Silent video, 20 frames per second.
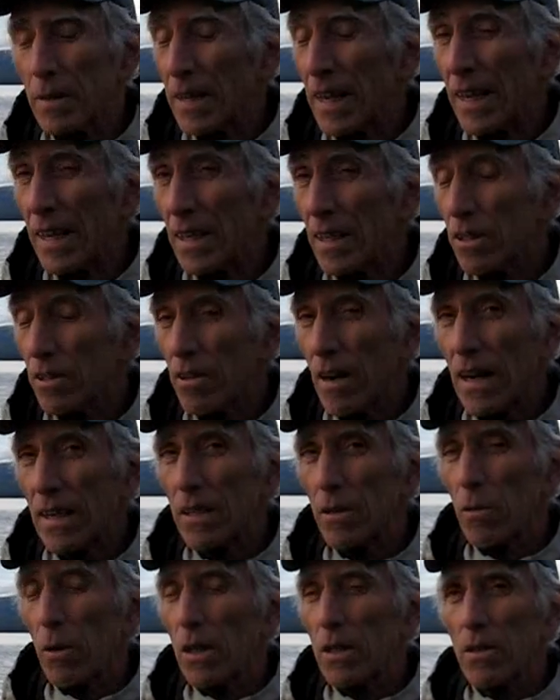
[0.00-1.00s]
getting
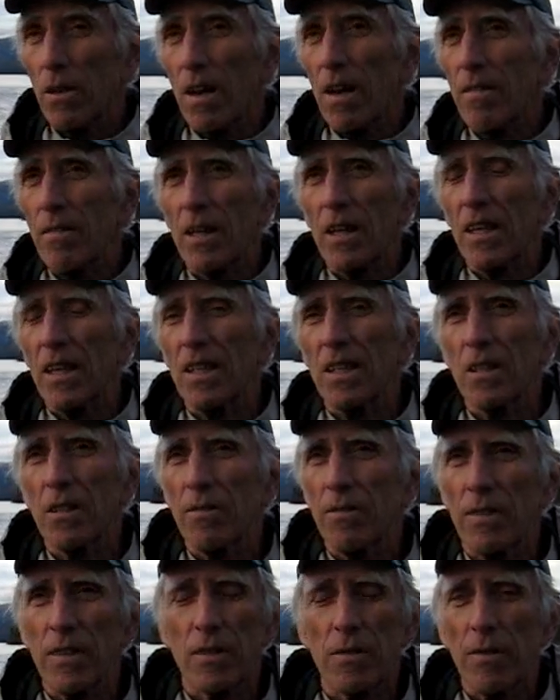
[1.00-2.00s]
distracted while driving is
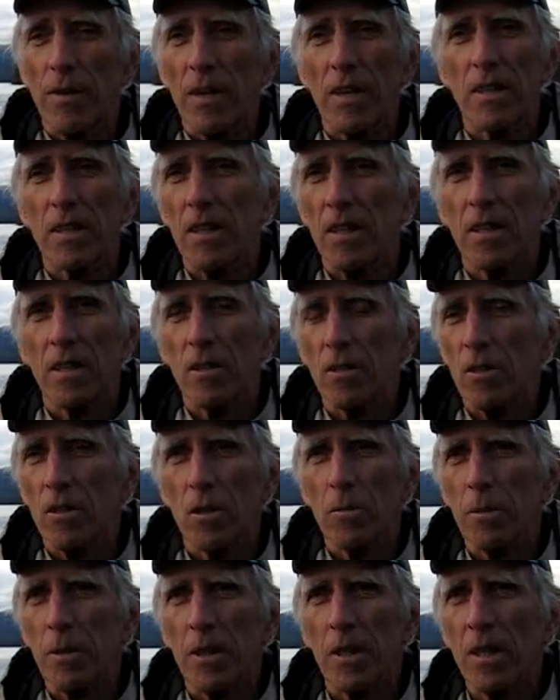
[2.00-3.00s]
it's very easy to do
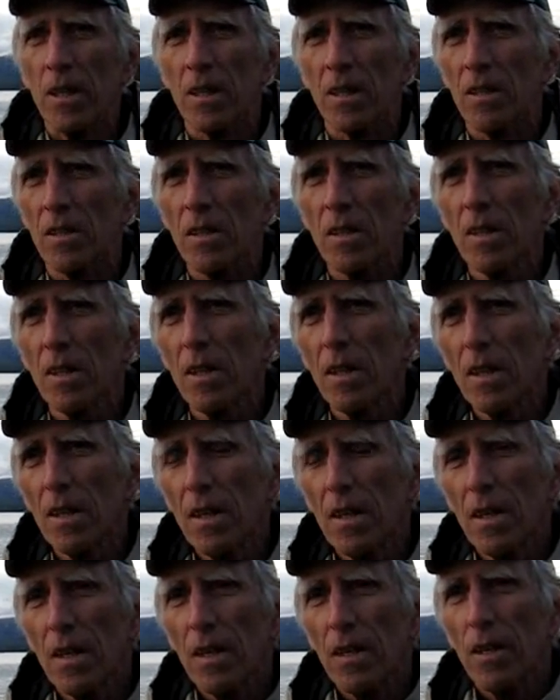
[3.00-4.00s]
stupid things. No,
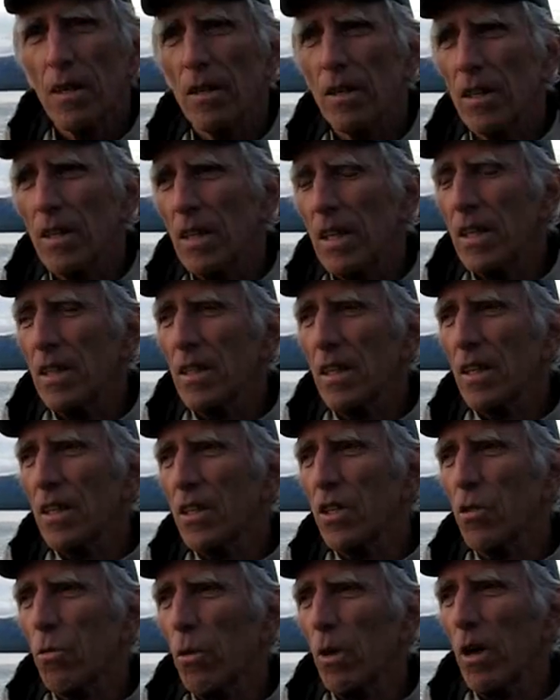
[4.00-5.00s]
indeed. You can easily
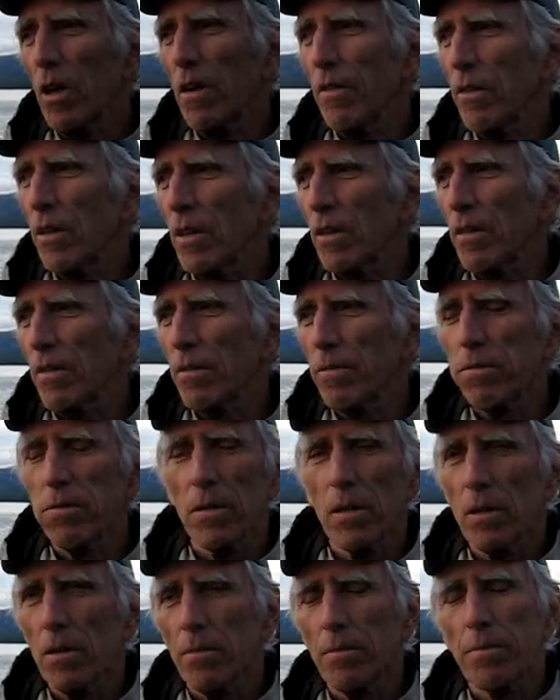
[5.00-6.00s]
swerve or
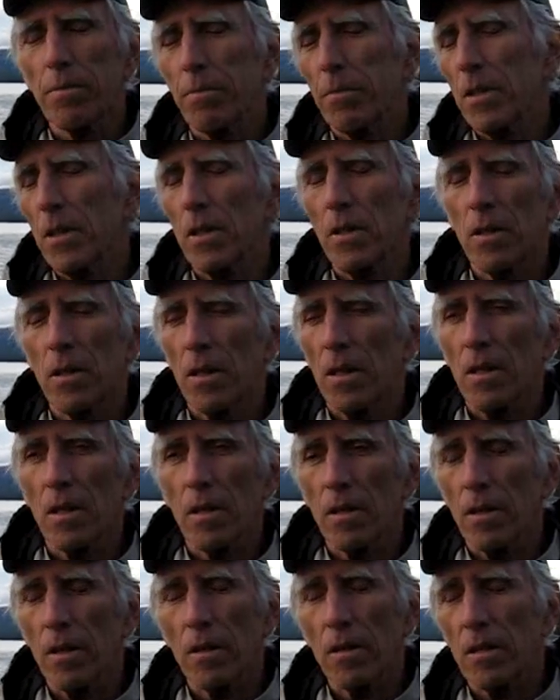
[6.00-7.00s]
just uh,
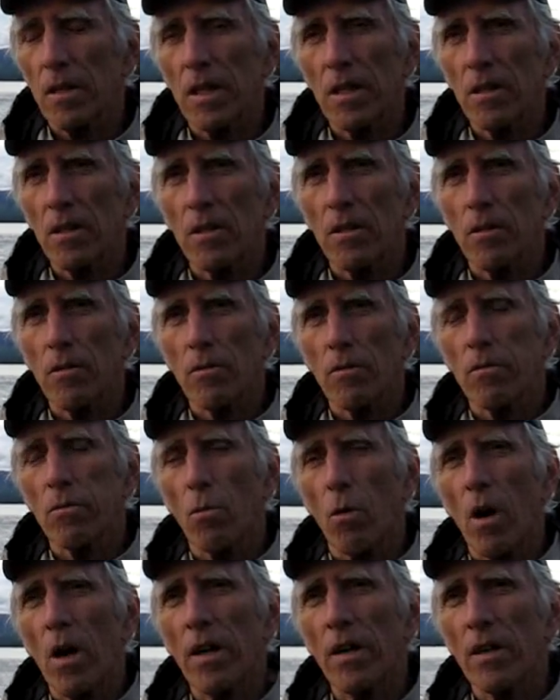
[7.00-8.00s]
your attention
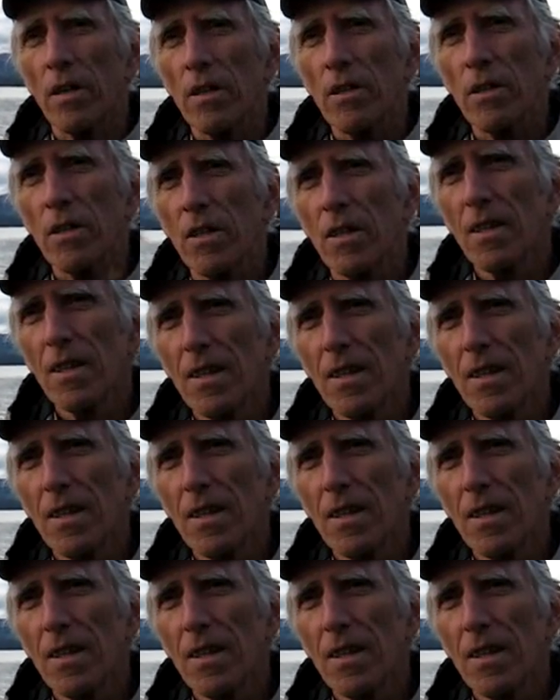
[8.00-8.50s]
wanders.